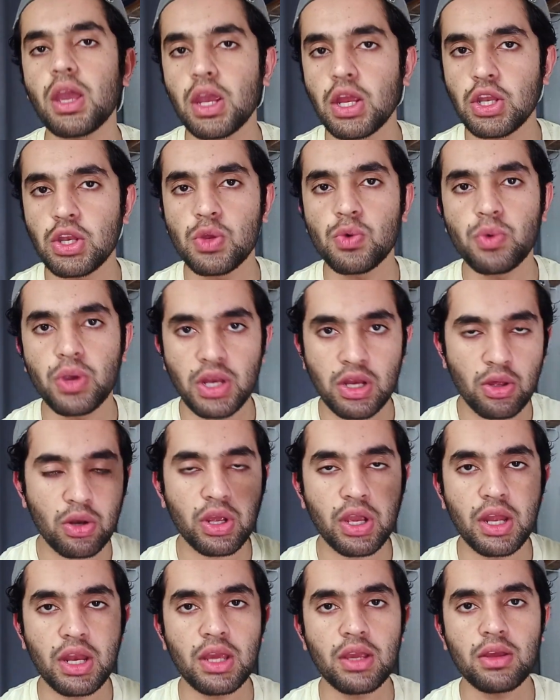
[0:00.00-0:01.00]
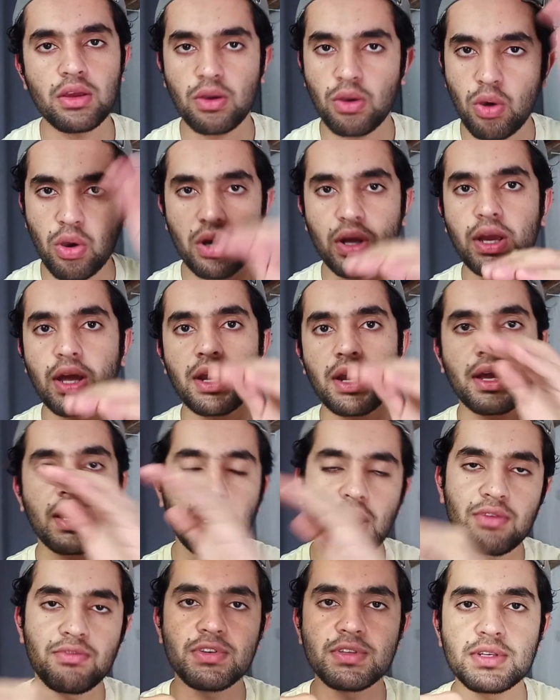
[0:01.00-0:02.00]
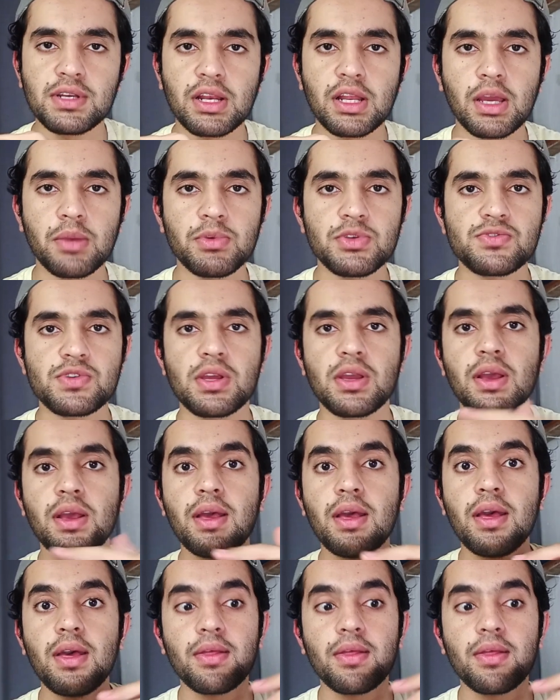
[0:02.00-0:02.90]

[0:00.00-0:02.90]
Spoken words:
into inorganic, organic, and physical chemistry.